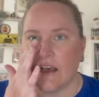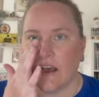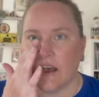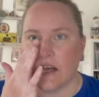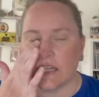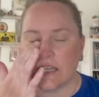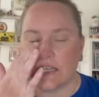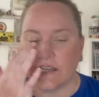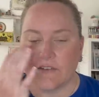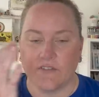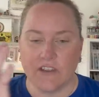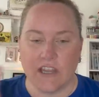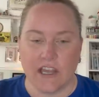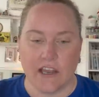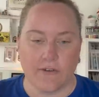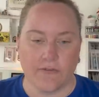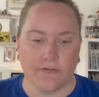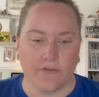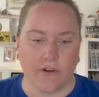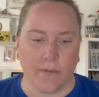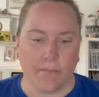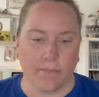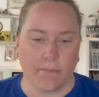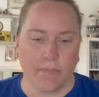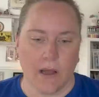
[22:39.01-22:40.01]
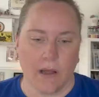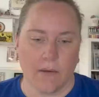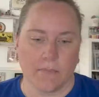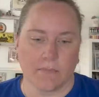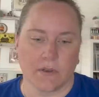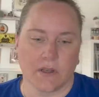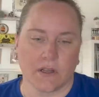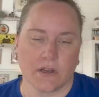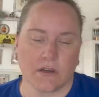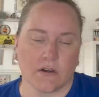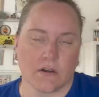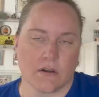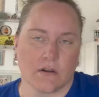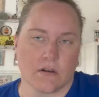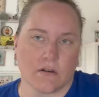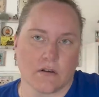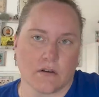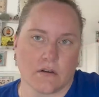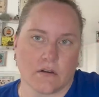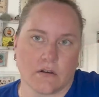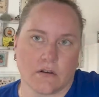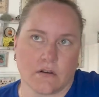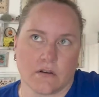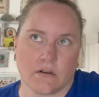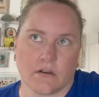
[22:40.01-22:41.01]
Olivia from
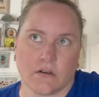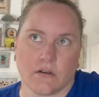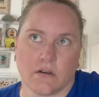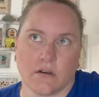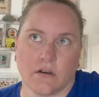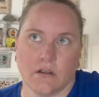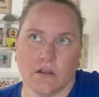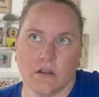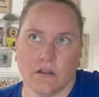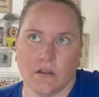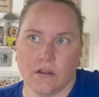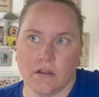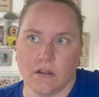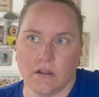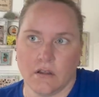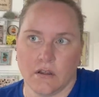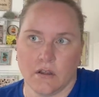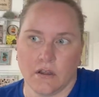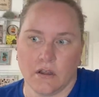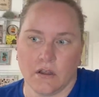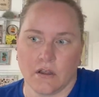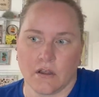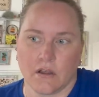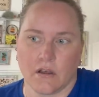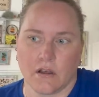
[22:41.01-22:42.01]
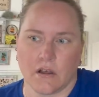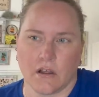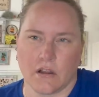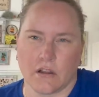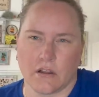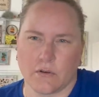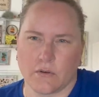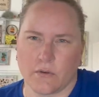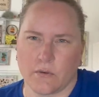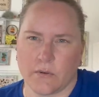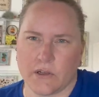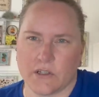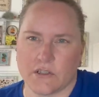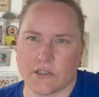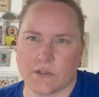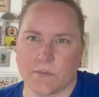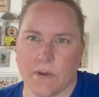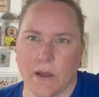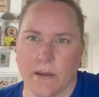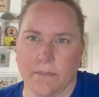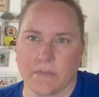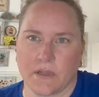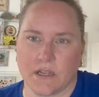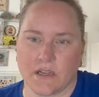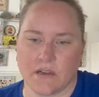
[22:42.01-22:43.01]
Pumpkin Hollow Quilts,
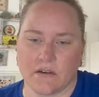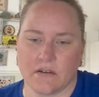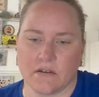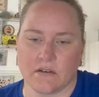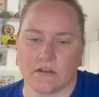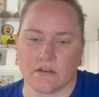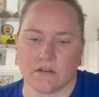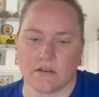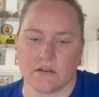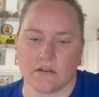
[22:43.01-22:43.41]
Pumpkin